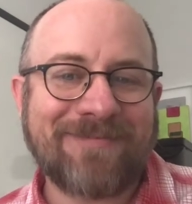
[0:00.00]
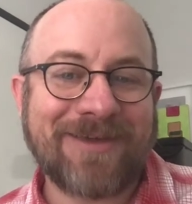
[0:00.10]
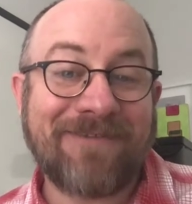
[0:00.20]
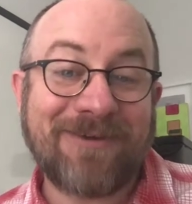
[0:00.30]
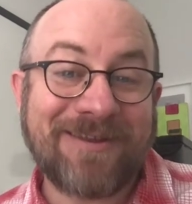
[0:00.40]

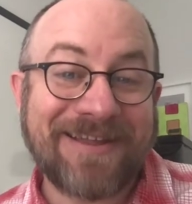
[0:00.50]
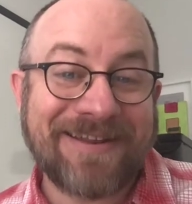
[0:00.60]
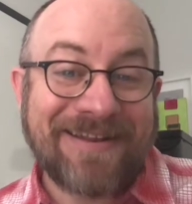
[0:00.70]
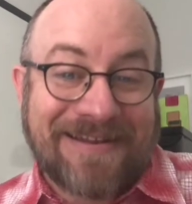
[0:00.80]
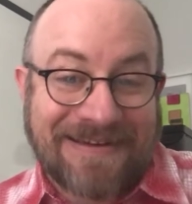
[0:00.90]
If you
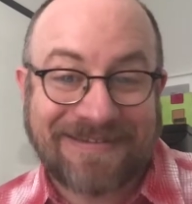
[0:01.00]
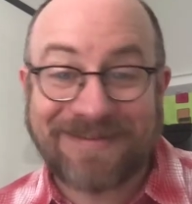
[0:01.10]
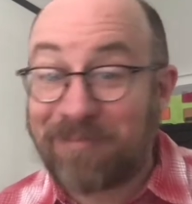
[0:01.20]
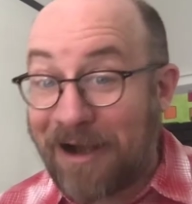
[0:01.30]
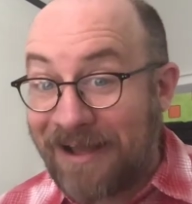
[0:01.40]
didn't,
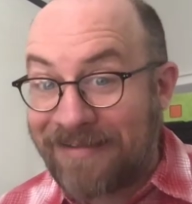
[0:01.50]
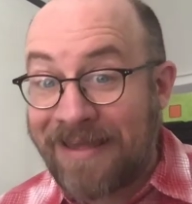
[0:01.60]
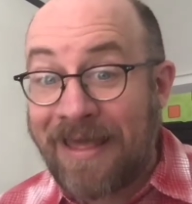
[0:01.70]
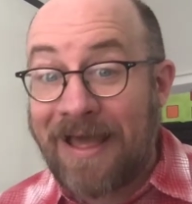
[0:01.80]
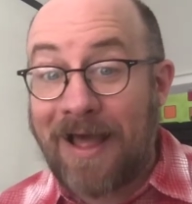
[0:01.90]
surprise.
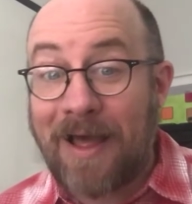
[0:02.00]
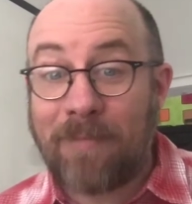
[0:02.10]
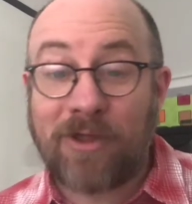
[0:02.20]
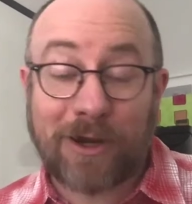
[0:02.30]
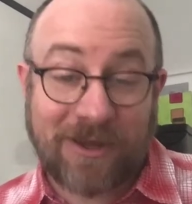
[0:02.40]

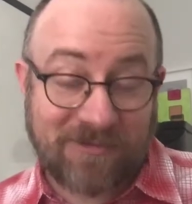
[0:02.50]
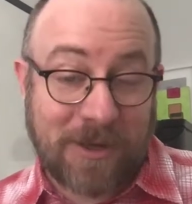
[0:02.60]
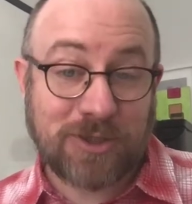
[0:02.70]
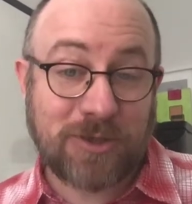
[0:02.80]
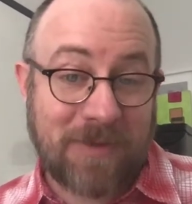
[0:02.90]
They're going to
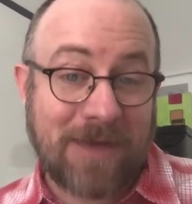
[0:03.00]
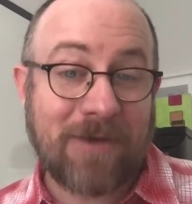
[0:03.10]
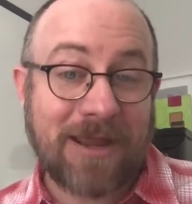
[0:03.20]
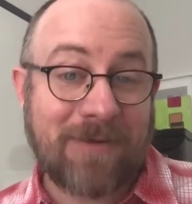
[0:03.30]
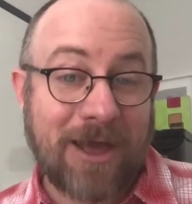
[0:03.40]
expect you to pay
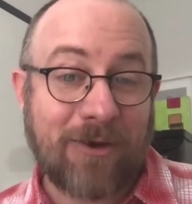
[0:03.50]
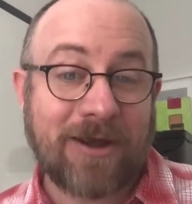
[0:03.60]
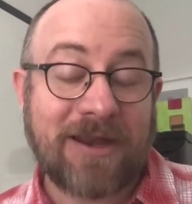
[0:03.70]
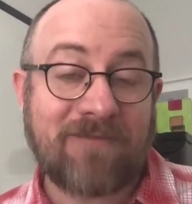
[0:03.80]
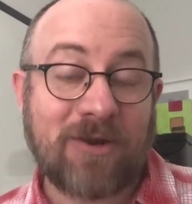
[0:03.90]
money back on
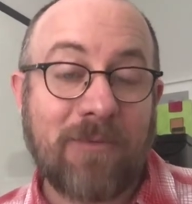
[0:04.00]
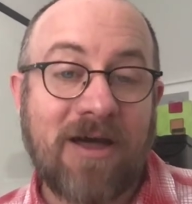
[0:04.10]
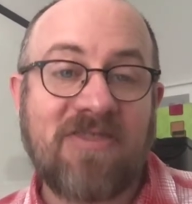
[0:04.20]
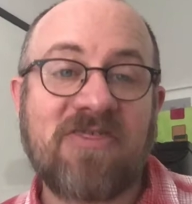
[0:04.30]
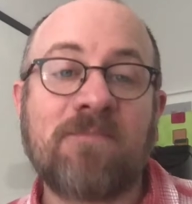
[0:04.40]
it every
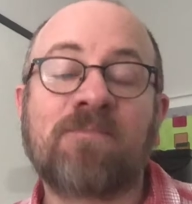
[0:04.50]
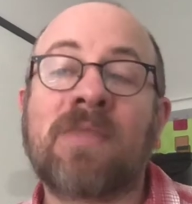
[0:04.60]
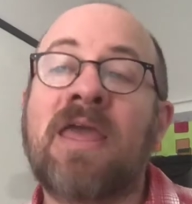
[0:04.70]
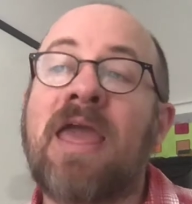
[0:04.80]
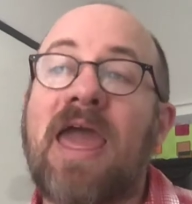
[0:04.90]
month.
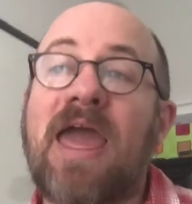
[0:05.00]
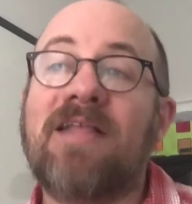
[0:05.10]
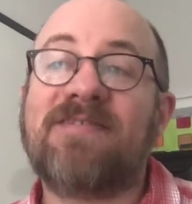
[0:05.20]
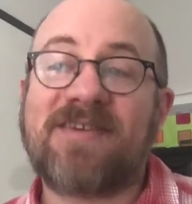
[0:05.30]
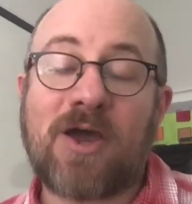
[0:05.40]

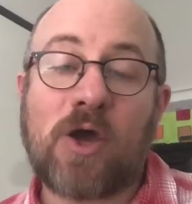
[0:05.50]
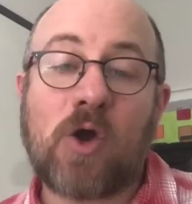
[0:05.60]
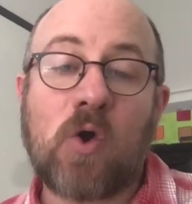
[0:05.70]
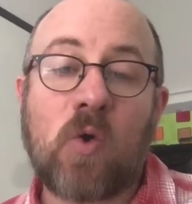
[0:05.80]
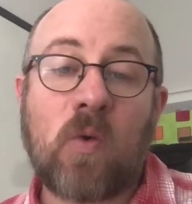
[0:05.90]
And
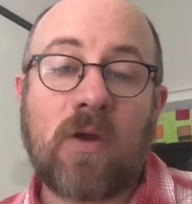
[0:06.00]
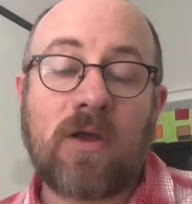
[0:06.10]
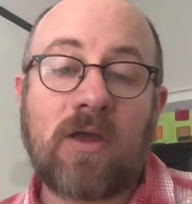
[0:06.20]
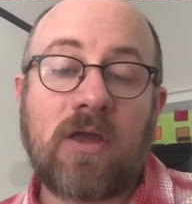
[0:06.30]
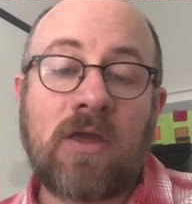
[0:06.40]
so
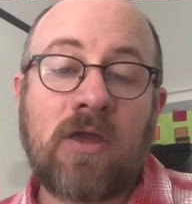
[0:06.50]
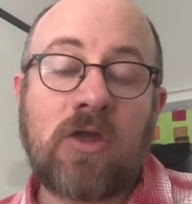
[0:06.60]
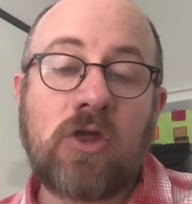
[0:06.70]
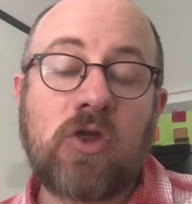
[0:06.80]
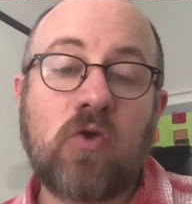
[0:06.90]

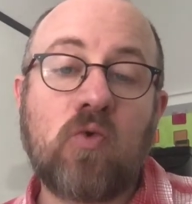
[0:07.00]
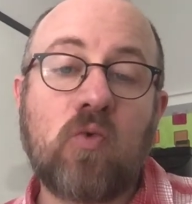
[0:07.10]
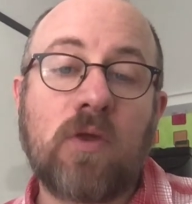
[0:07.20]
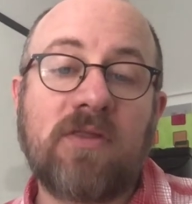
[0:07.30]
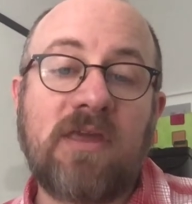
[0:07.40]
you
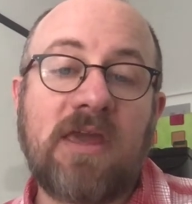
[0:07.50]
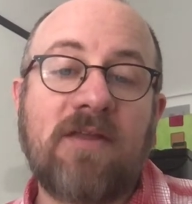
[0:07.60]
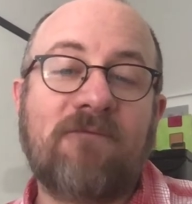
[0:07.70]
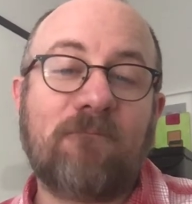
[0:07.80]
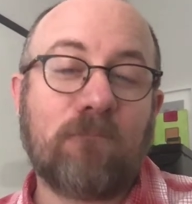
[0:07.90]
will
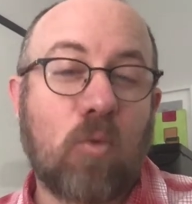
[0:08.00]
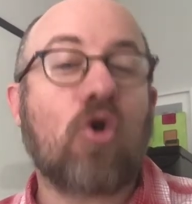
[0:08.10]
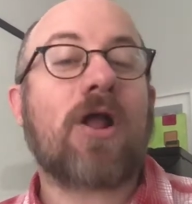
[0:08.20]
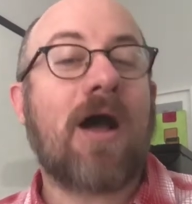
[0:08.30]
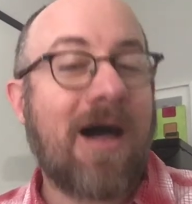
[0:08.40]
need
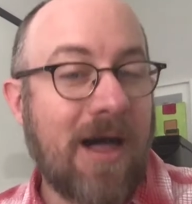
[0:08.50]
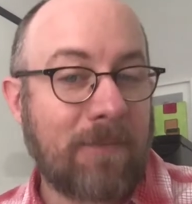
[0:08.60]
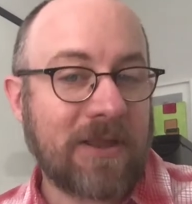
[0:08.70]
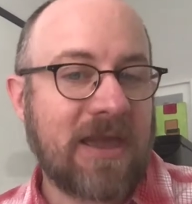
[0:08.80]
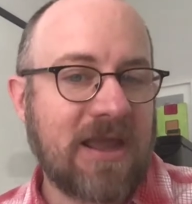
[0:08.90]
more
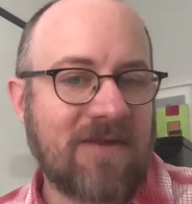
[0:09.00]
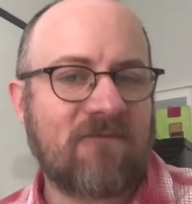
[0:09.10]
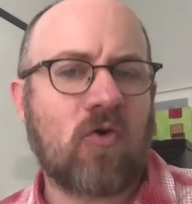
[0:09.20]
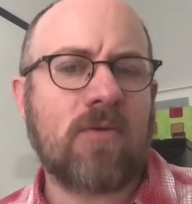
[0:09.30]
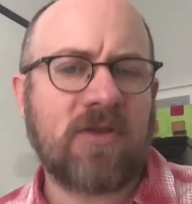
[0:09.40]
complicated
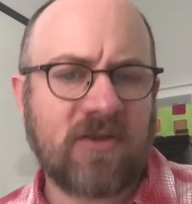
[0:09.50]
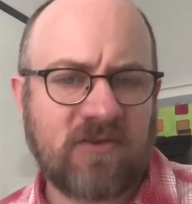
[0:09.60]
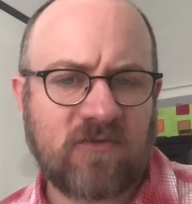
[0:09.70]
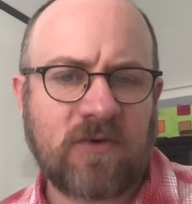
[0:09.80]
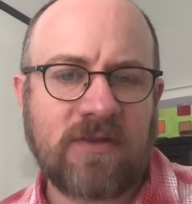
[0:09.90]
formulas
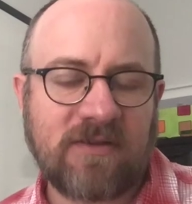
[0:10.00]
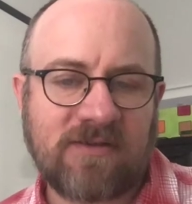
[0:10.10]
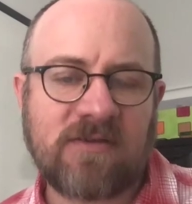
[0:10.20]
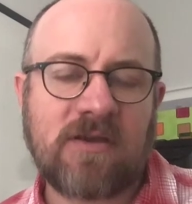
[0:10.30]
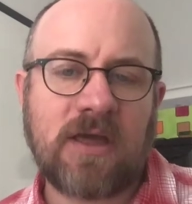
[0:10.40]
for
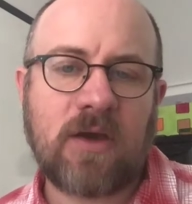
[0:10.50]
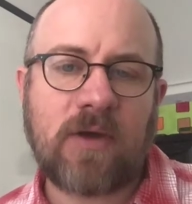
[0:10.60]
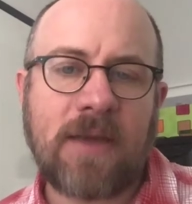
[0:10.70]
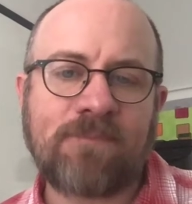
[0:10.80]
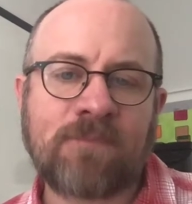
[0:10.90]
this.
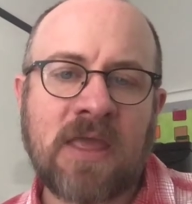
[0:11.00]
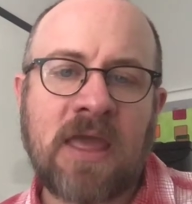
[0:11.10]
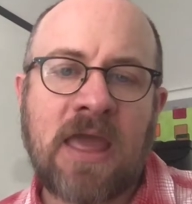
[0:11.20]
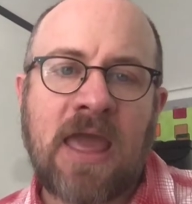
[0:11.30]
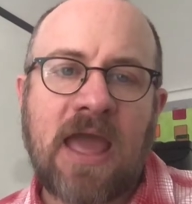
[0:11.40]
Okay?
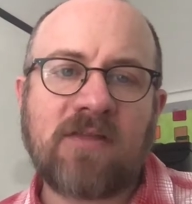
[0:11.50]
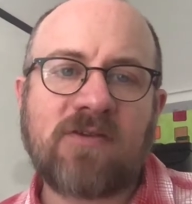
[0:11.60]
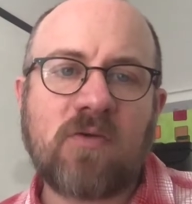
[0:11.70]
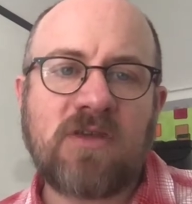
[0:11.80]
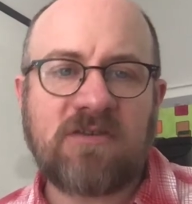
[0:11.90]
And
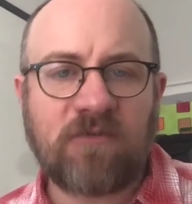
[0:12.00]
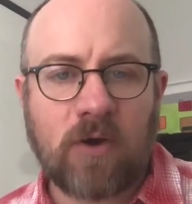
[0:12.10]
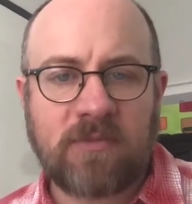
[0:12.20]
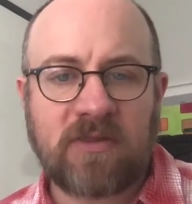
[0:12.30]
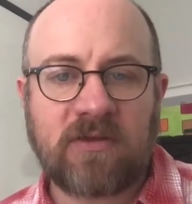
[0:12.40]
so these
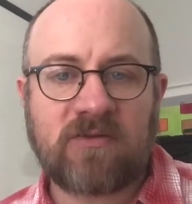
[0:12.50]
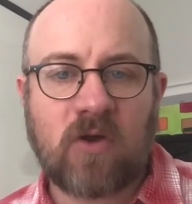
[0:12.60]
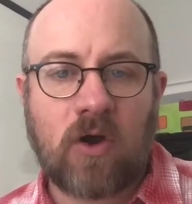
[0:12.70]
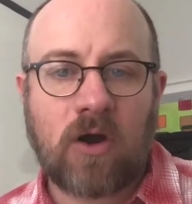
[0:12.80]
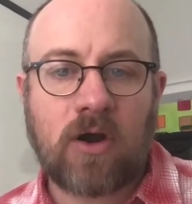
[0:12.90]
formulas
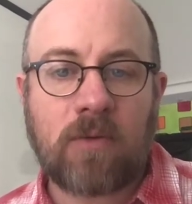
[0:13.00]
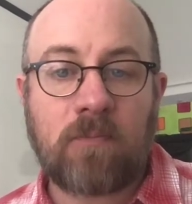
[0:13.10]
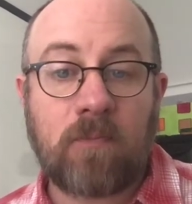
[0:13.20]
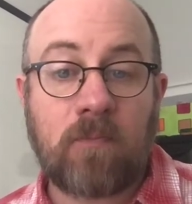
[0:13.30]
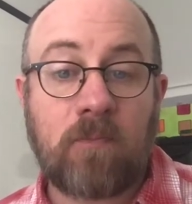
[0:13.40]
are
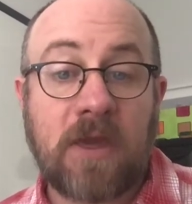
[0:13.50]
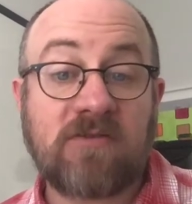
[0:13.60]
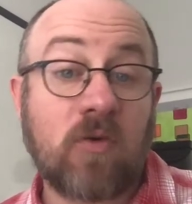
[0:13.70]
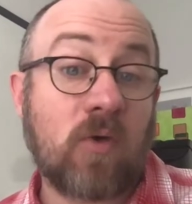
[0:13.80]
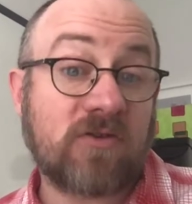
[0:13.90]

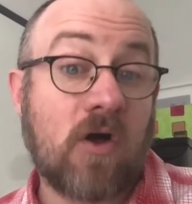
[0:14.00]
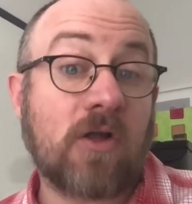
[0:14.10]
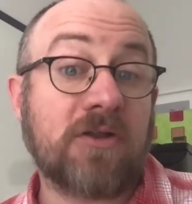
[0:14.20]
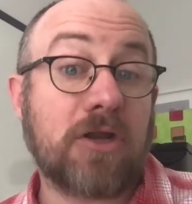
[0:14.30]
based on what's called an